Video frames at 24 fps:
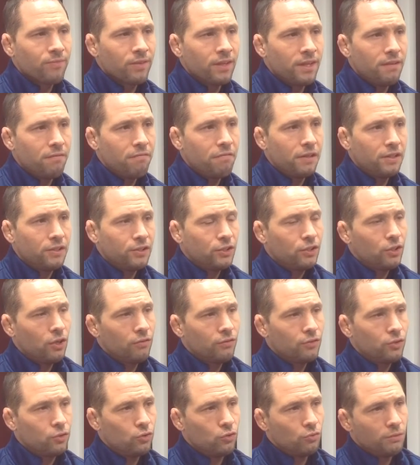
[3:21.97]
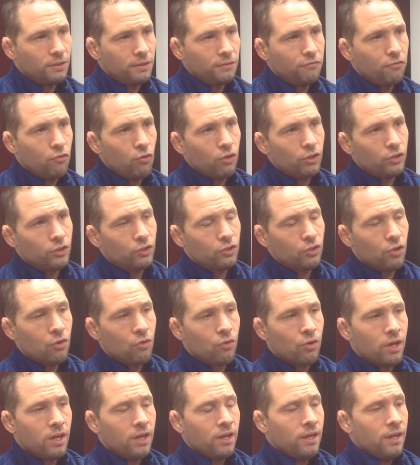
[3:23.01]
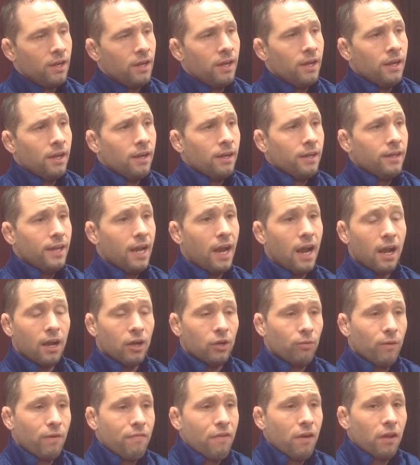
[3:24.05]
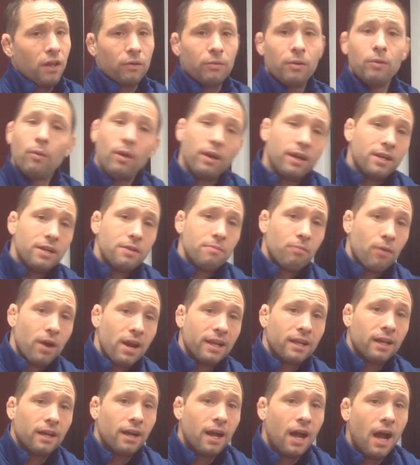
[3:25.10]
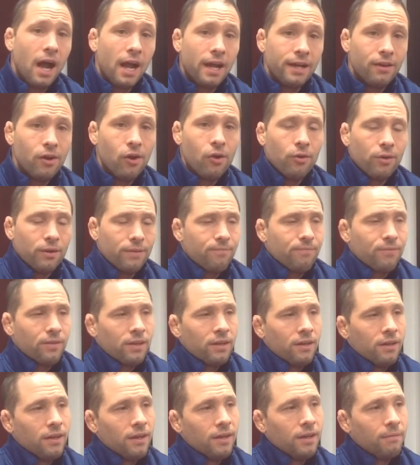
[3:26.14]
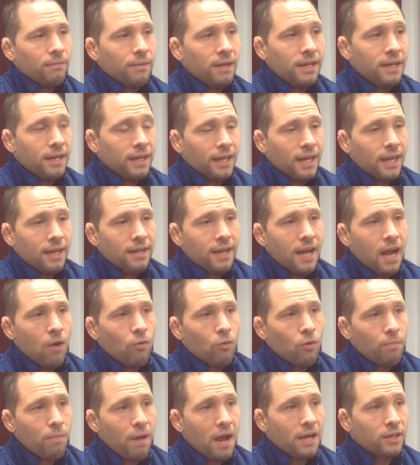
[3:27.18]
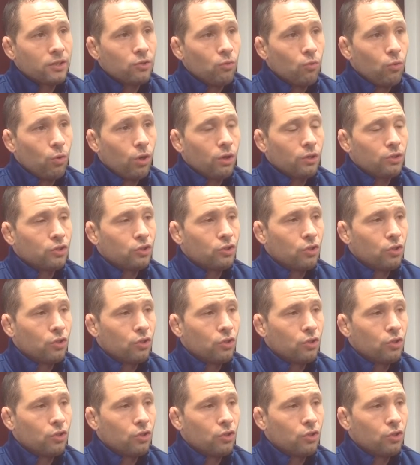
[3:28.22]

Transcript: He finishes off the dual meet for us. So, yeah, we felt like we went into break on a high note, and again, now we're back to work.